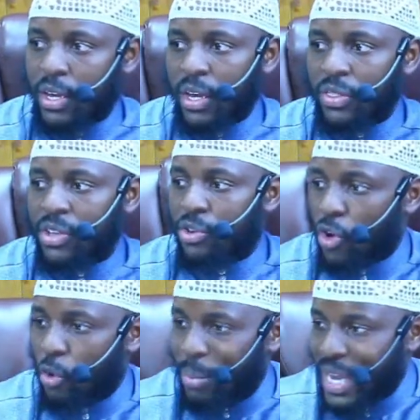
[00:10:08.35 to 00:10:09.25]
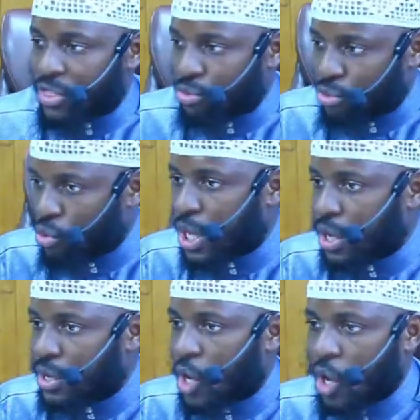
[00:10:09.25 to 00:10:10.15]
then you don't make the ruling
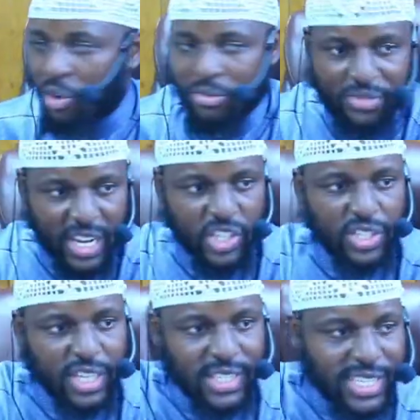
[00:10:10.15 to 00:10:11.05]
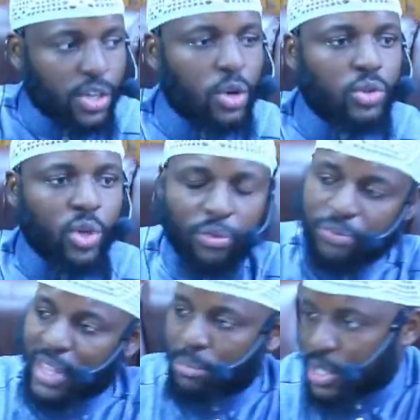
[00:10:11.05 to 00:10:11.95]
of najis until it goes off
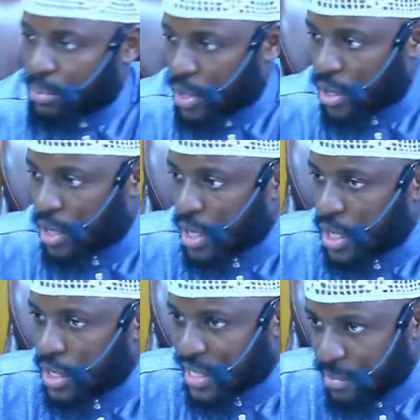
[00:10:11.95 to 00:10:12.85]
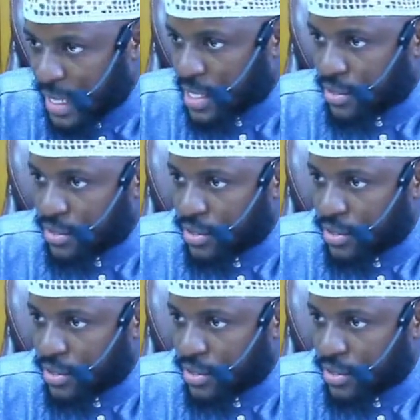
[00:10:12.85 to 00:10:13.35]
that body part. Does that make sense?